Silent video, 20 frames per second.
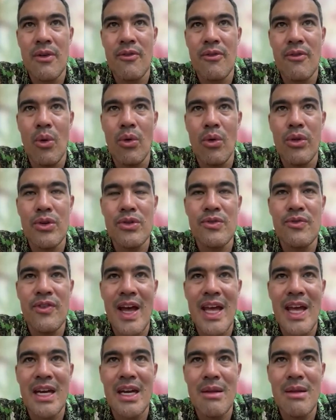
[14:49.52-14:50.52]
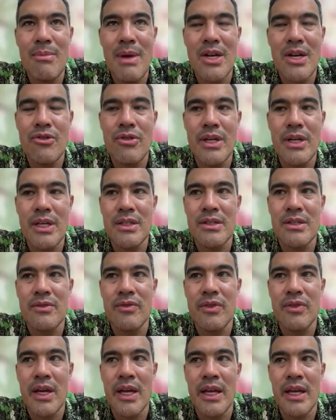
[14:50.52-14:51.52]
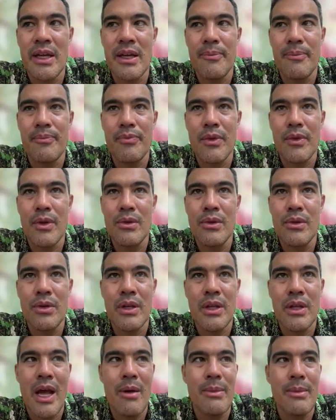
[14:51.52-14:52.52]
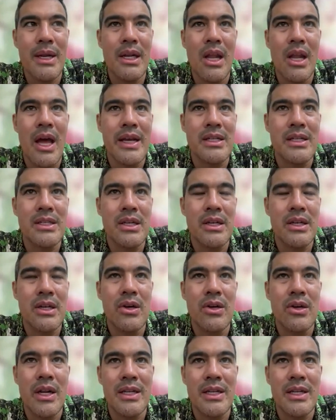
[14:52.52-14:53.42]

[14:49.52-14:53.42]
all those vanity metrics of like, look at how many likes I got.